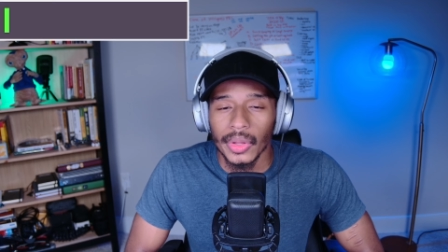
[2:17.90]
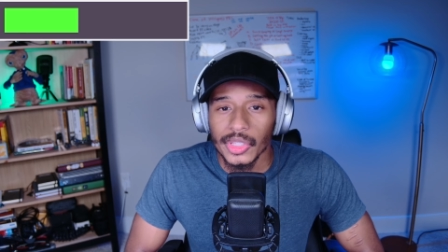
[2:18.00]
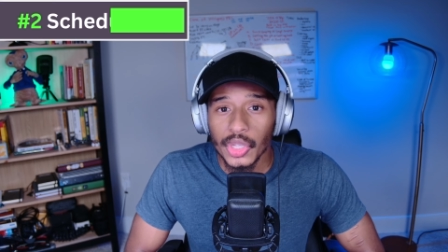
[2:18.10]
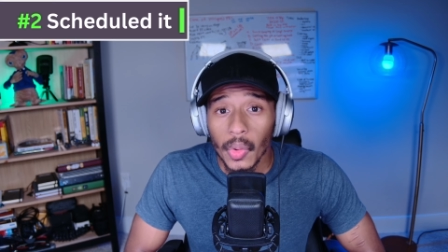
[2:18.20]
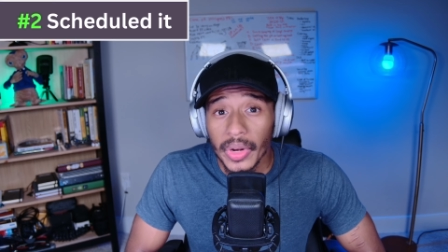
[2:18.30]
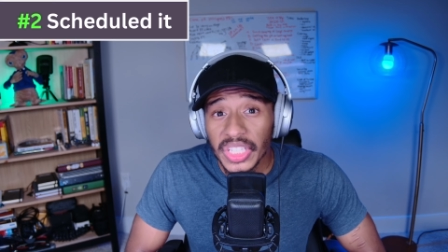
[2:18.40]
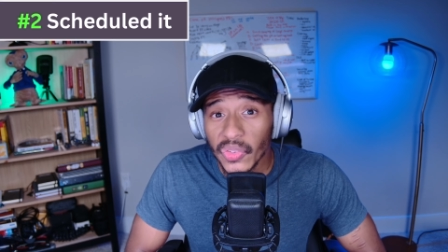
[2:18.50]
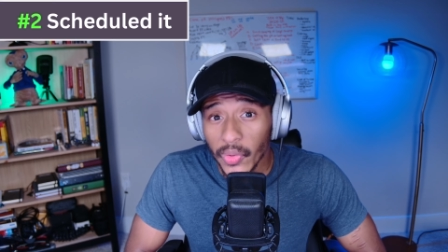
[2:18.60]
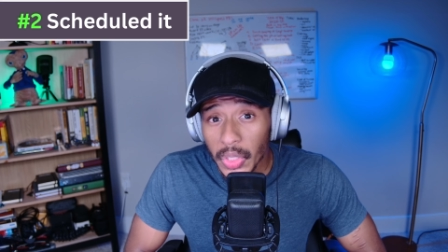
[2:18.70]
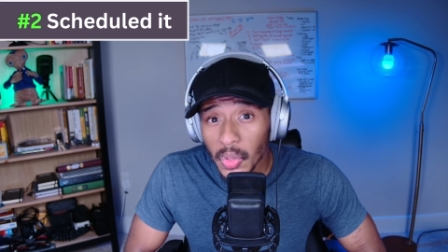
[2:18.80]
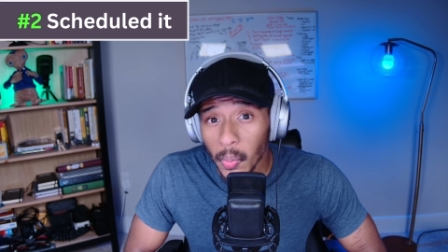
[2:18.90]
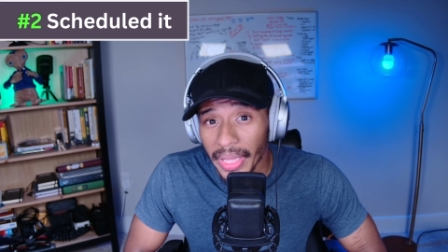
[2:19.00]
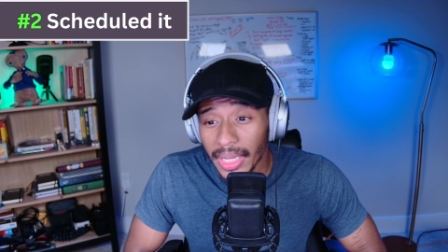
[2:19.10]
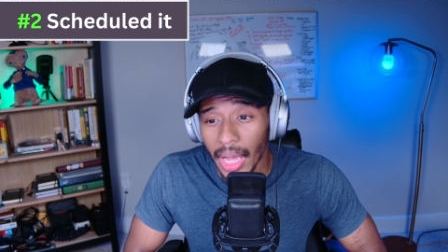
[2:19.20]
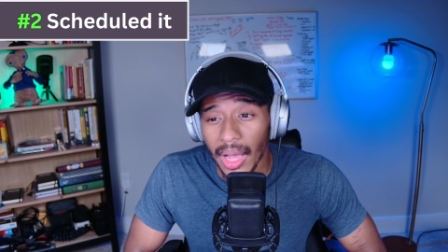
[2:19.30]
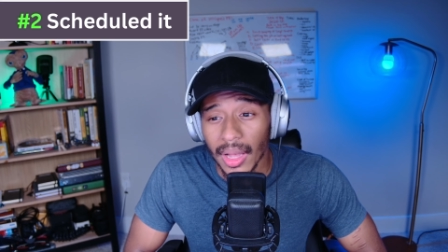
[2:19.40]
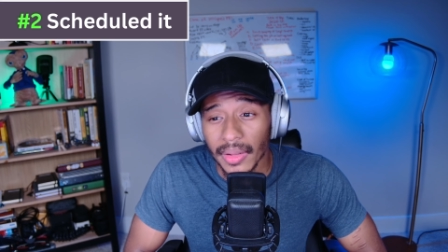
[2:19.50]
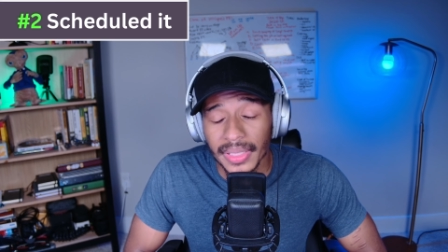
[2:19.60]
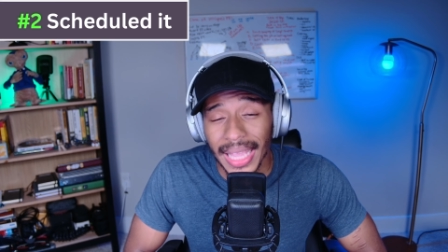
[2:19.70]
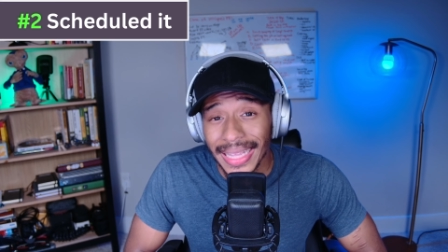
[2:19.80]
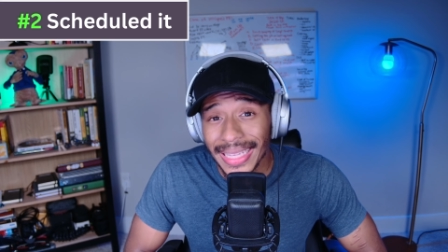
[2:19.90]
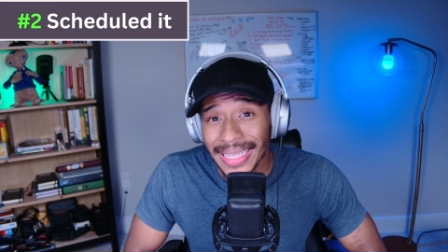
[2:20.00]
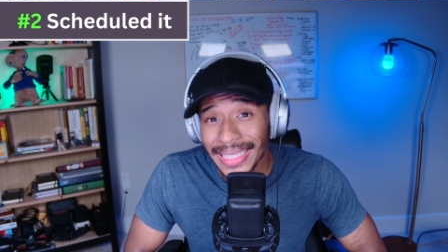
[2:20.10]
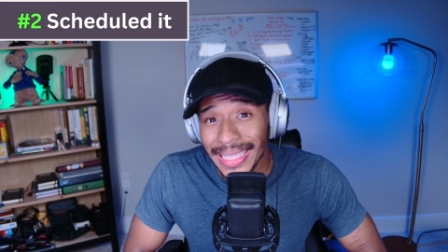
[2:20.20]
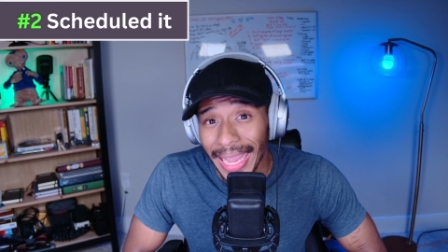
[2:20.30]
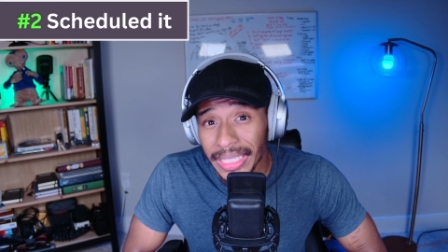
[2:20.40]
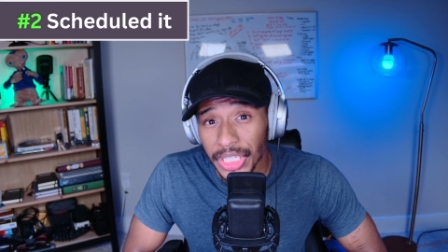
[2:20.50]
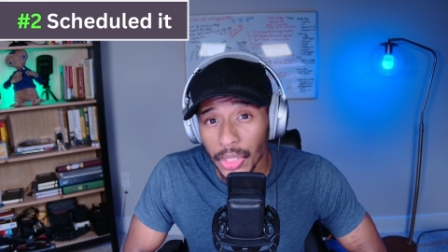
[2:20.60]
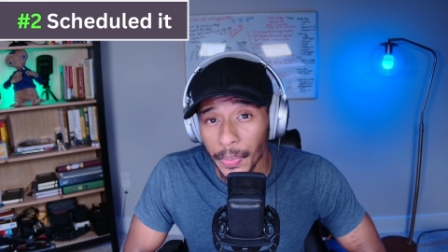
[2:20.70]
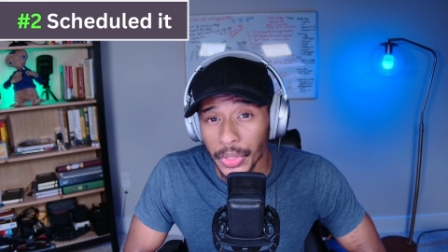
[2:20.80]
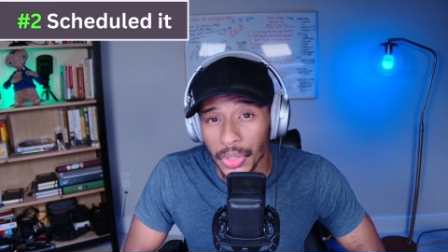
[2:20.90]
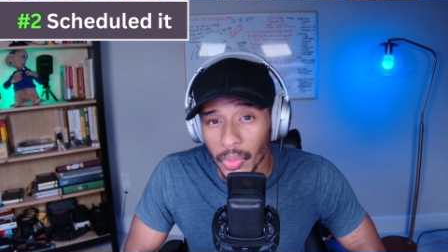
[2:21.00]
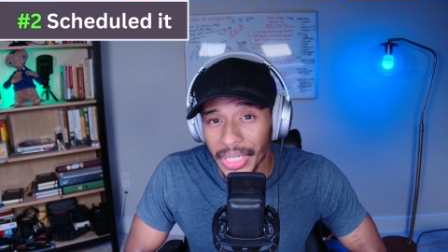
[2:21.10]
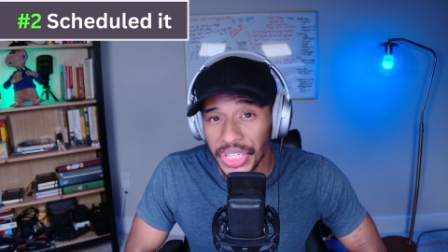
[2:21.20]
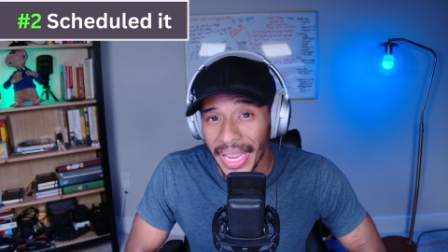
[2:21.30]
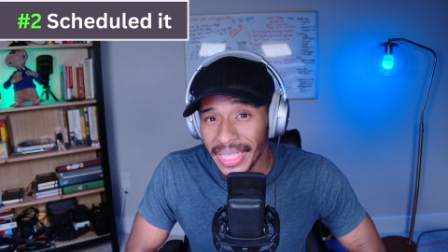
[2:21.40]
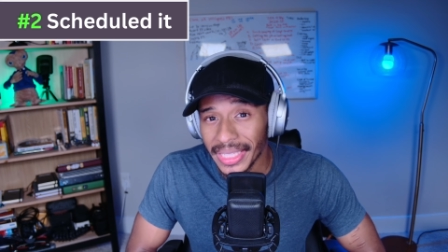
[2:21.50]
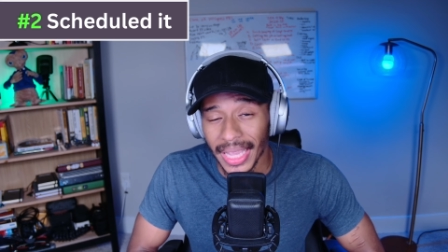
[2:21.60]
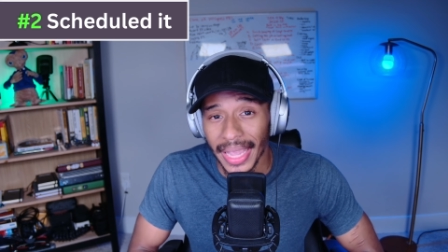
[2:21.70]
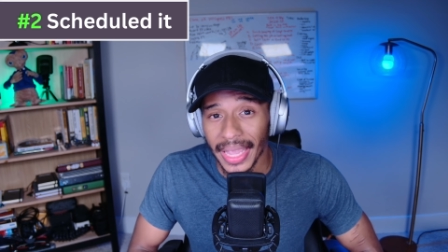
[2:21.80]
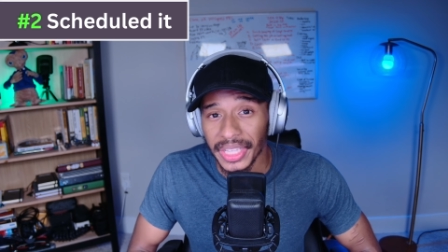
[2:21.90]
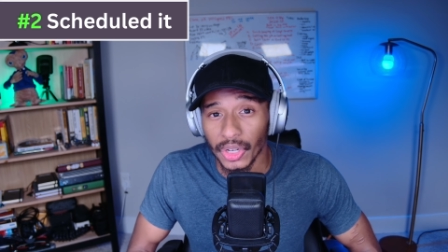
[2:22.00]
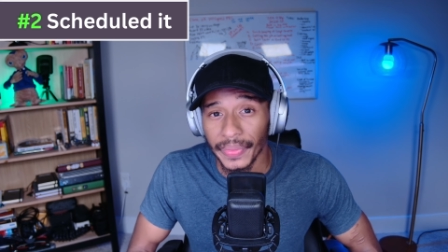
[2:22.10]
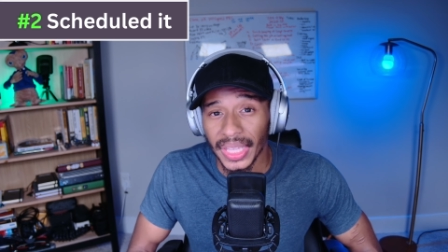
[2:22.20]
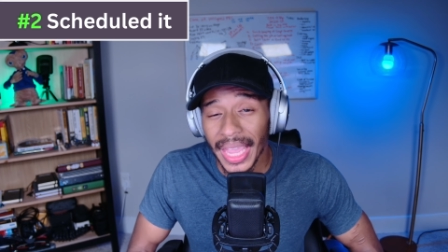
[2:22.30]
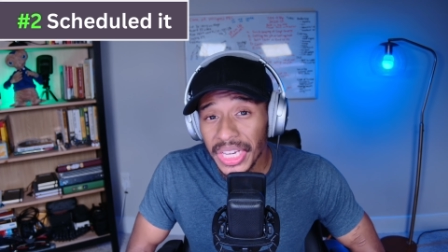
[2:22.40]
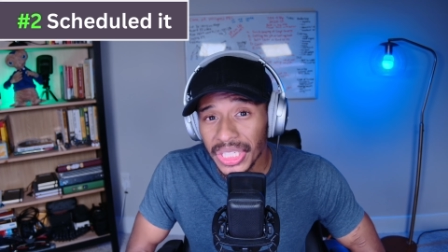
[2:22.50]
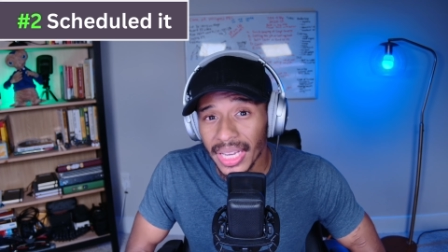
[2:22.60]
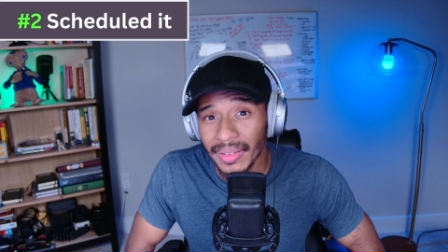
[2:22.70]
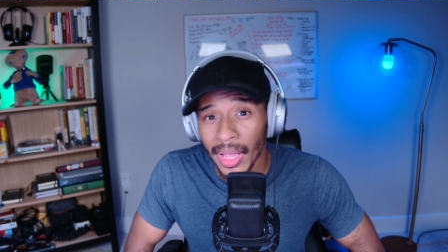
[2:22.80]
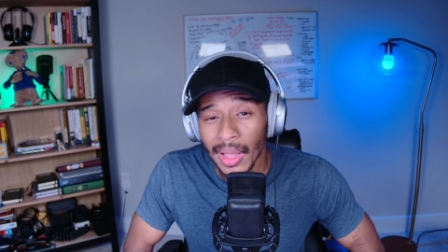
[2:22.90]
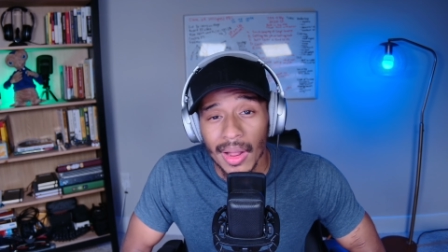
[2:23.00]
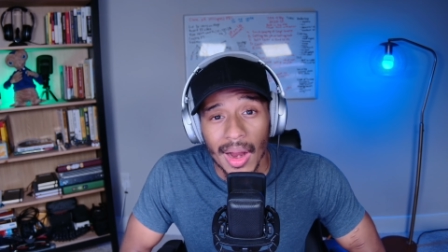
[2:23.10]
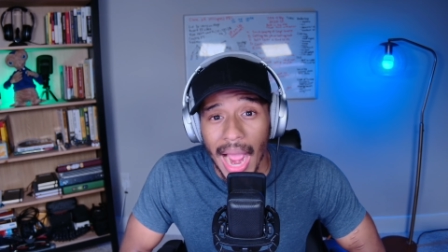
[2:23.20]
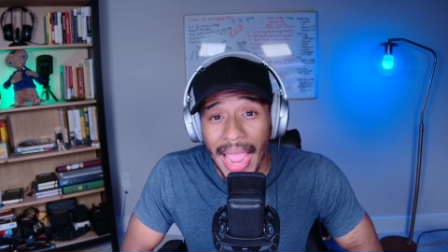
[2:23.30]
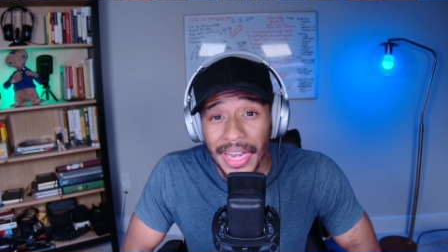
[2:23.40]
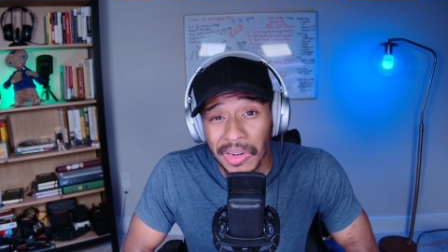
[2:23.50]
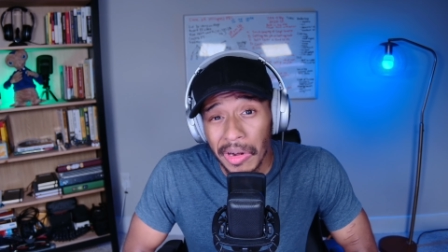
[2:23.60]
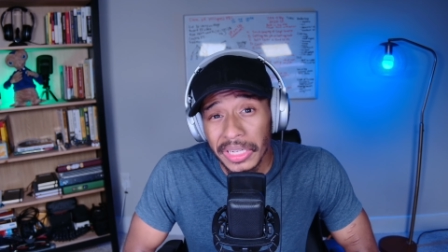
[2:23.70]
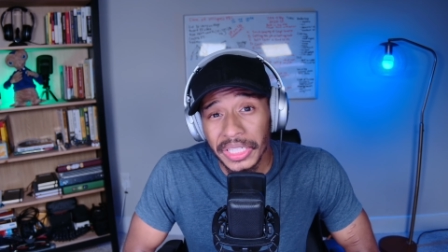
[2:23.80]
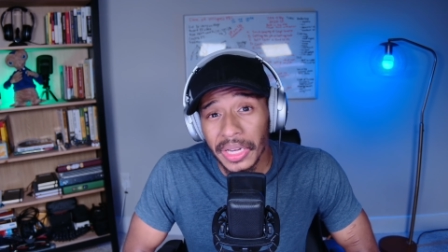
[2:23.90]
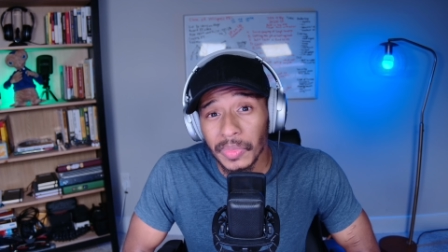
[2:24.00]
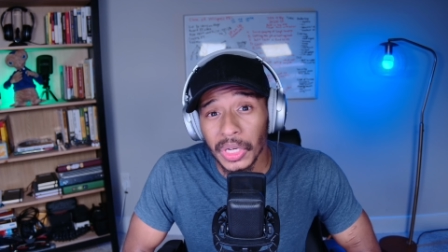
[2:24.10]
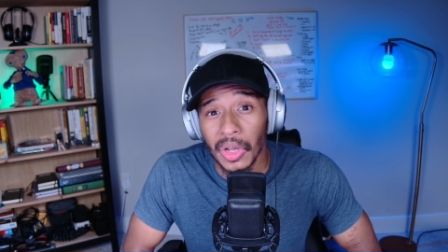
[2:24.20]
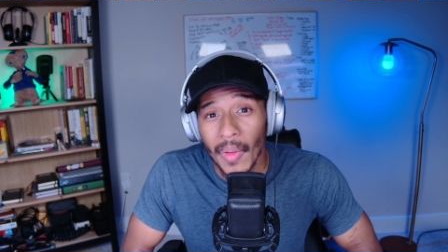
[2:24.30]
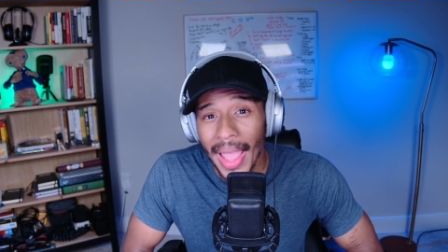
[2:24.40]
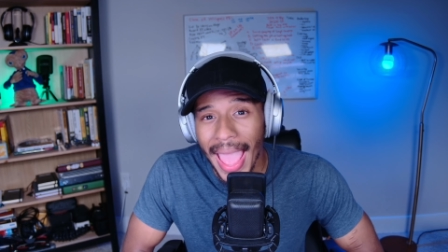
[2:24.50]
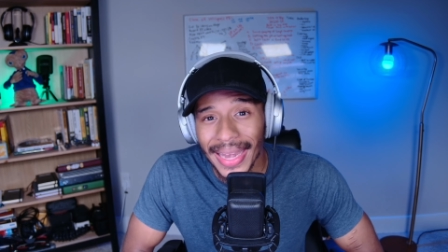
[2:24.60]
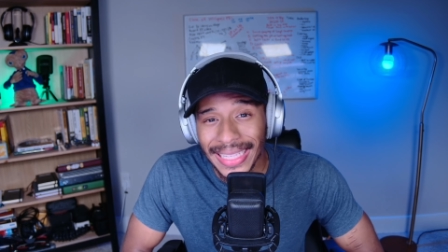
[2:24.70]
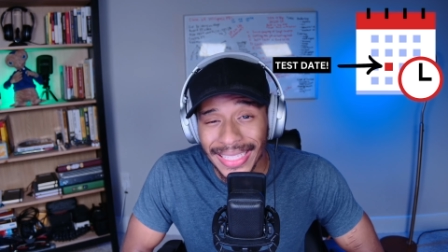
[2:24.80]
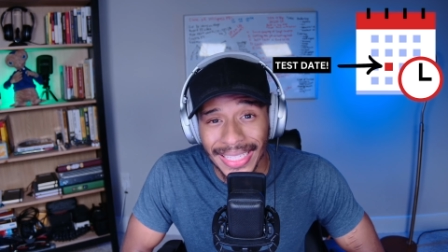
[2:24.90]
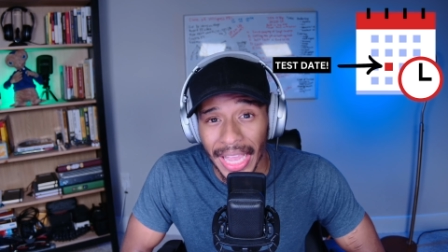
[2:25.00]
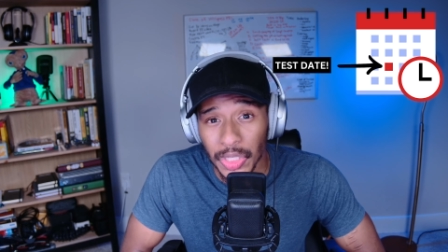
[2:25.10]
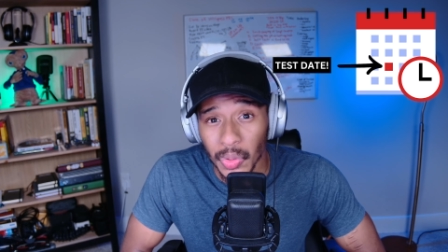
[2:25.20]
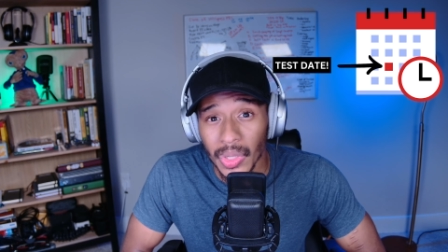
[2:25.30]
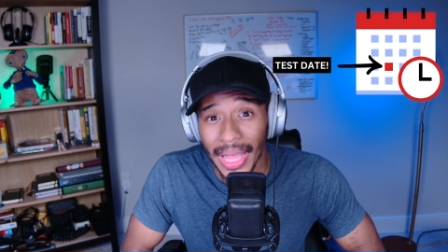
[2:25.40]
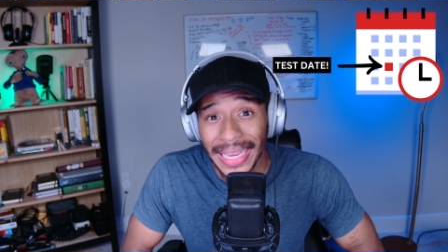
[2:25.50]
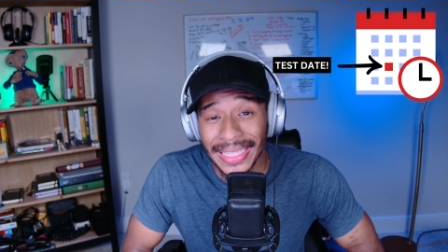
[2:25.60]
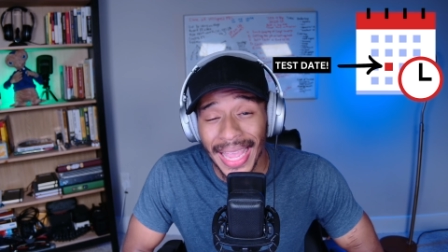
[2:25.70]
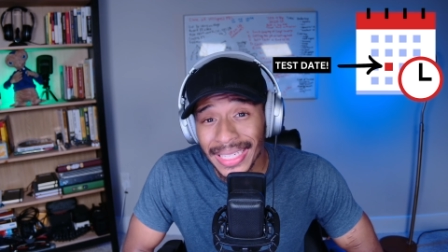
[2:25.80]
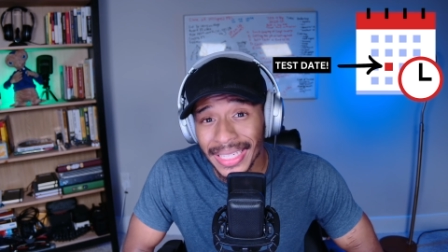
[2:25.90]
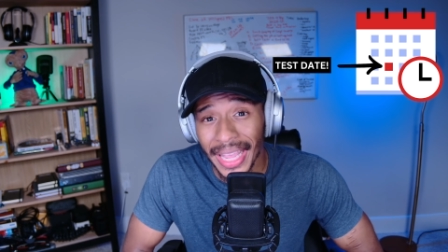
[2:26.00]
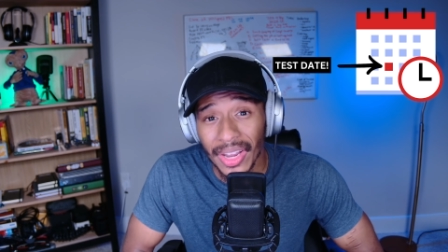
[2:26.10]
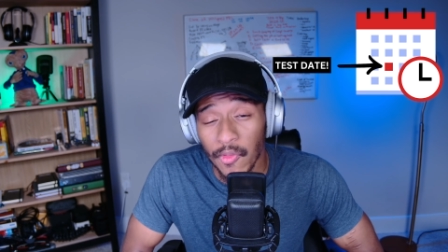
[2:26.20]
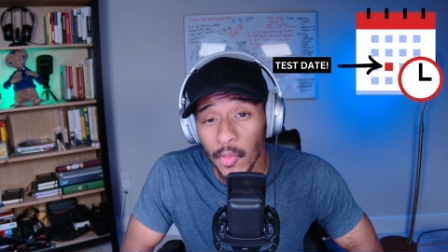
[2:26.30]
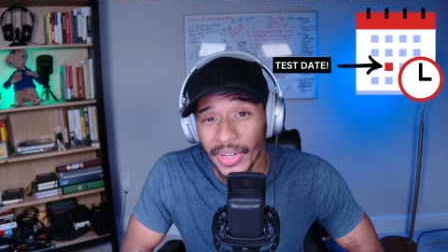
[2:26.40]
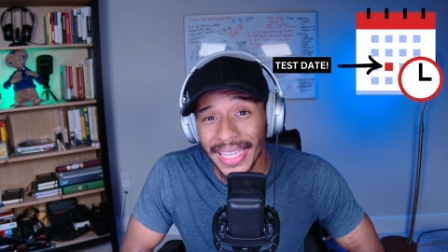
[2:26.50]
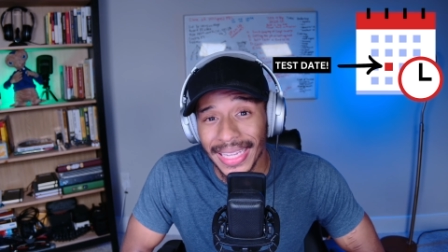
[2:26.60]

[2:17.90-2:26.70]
So, on his first week of setting his sights to pursue the JNCIA certification, I encouraged him to go ahead and schedule a test date for the